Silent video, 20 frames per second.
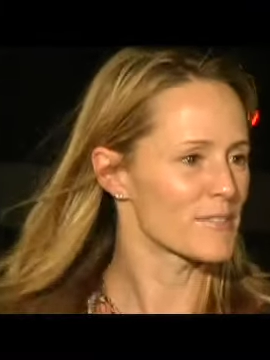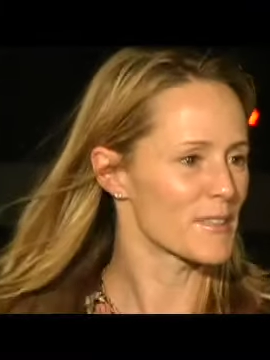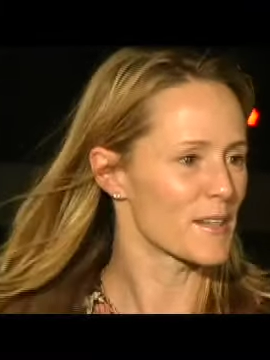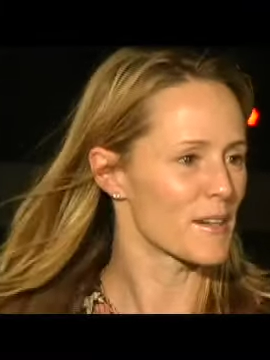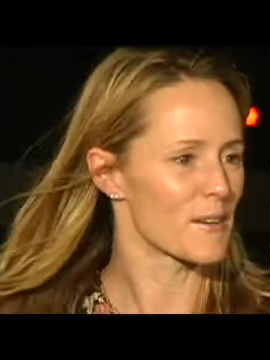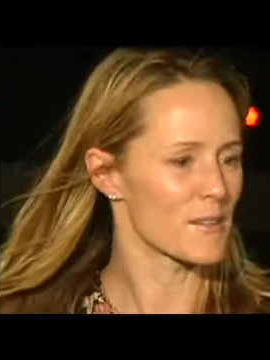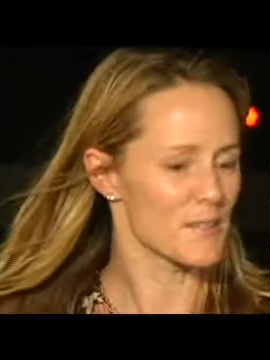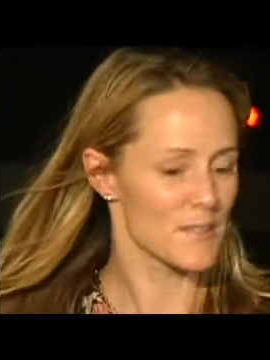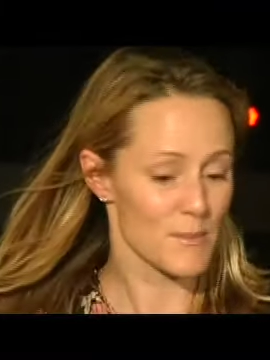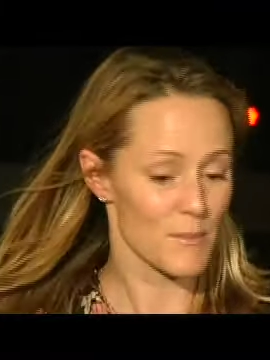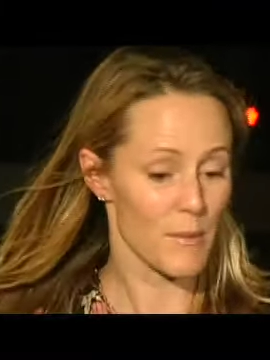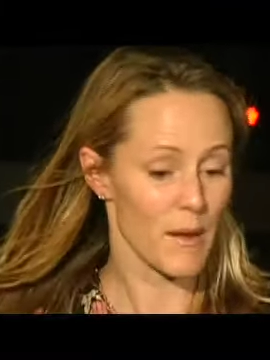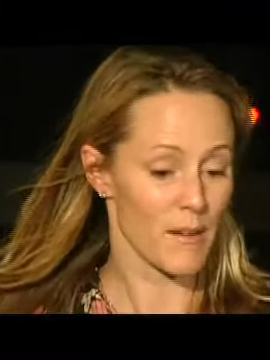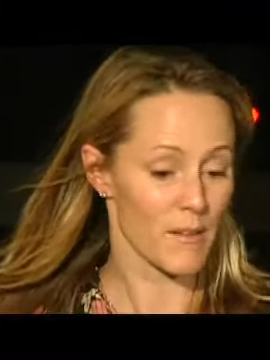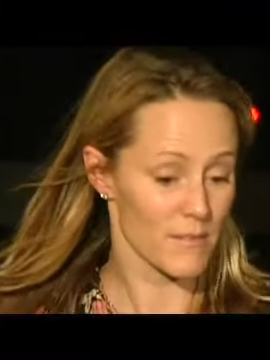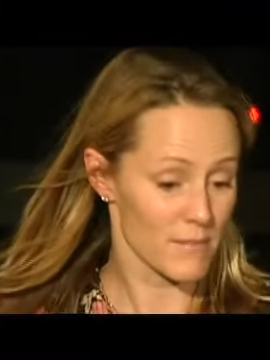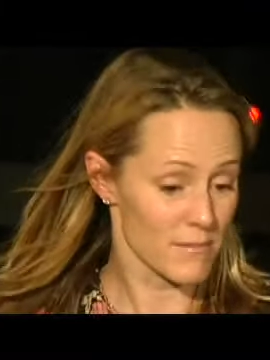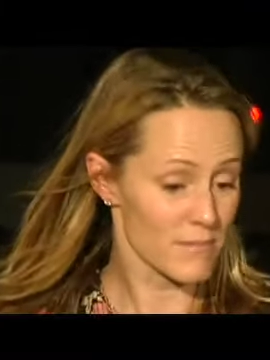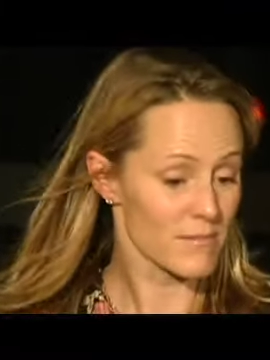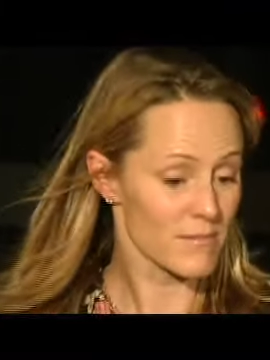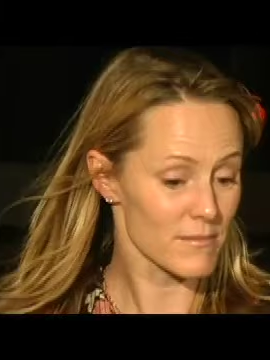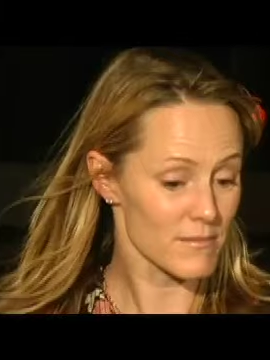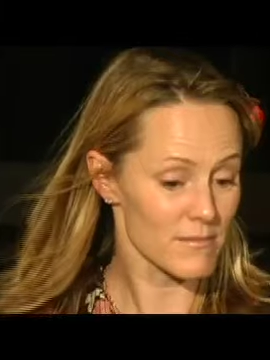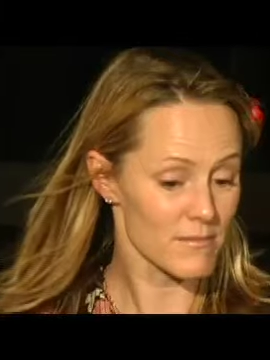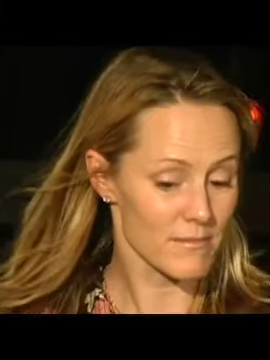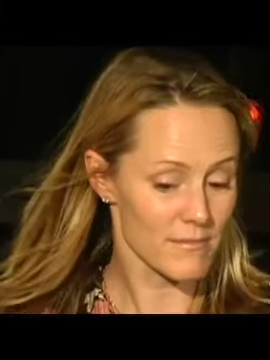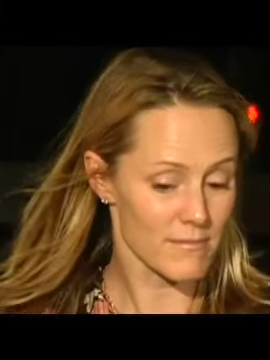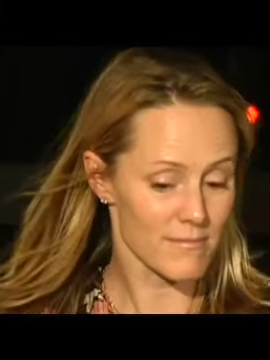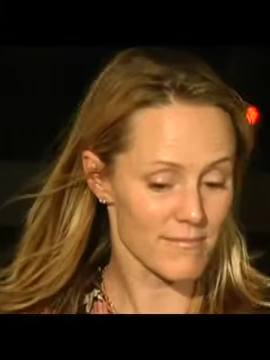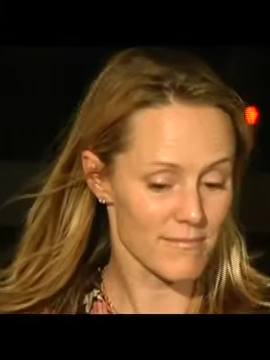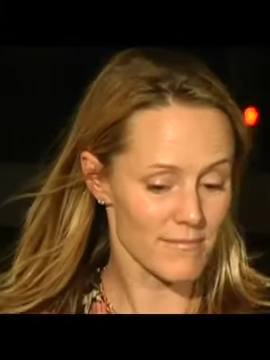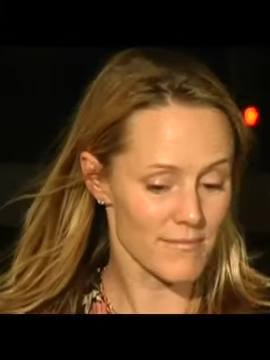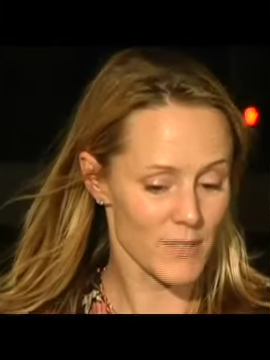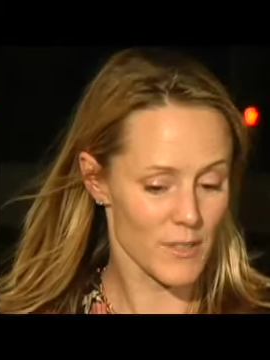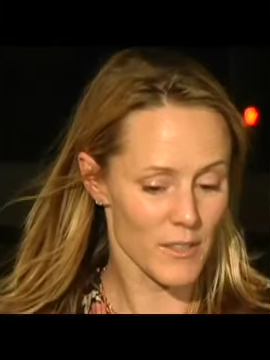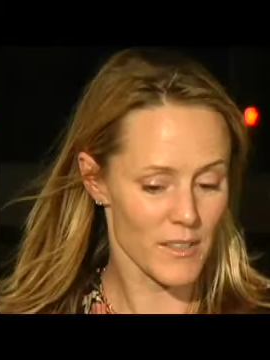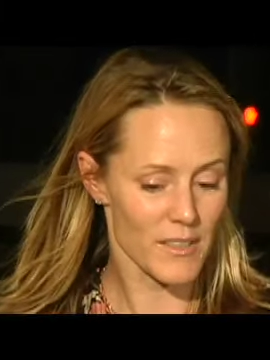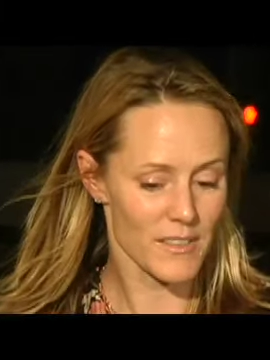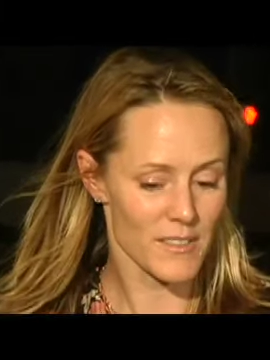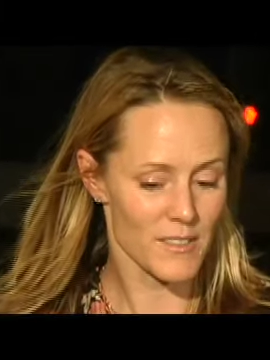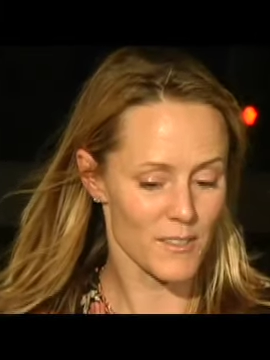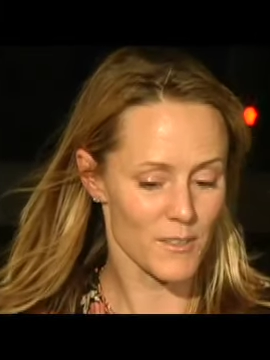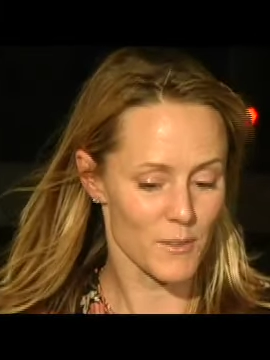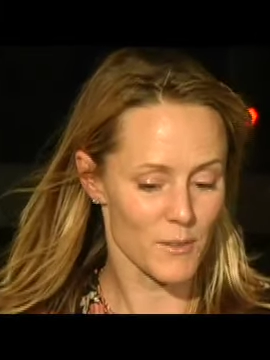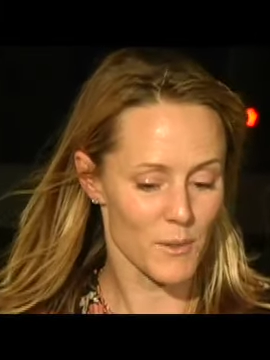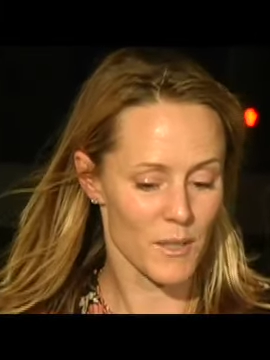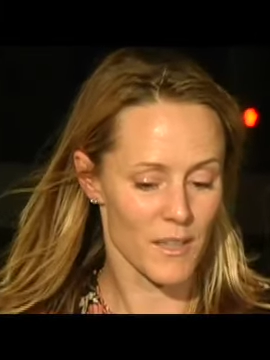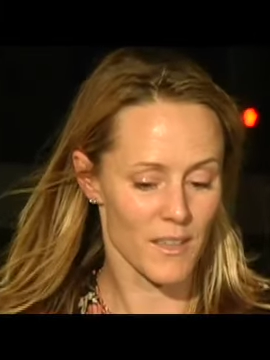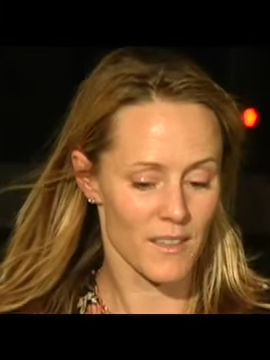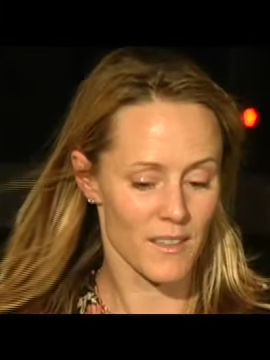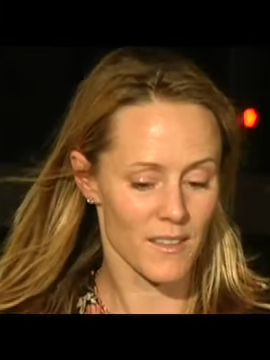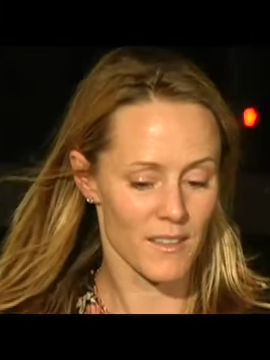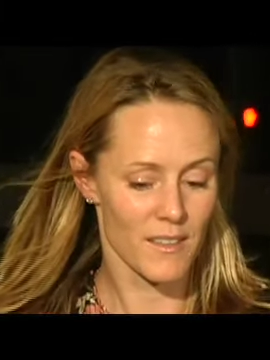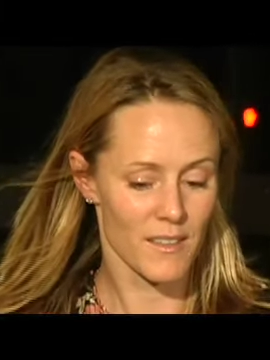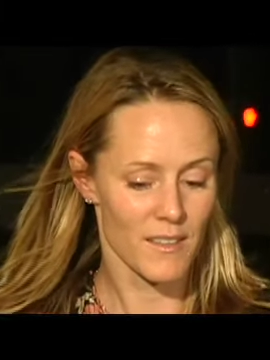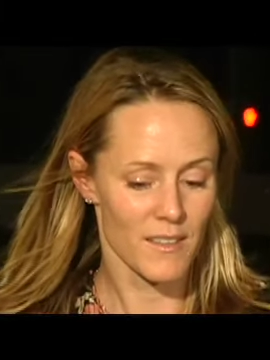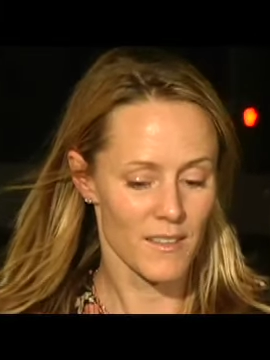You know, it's about learning to uh,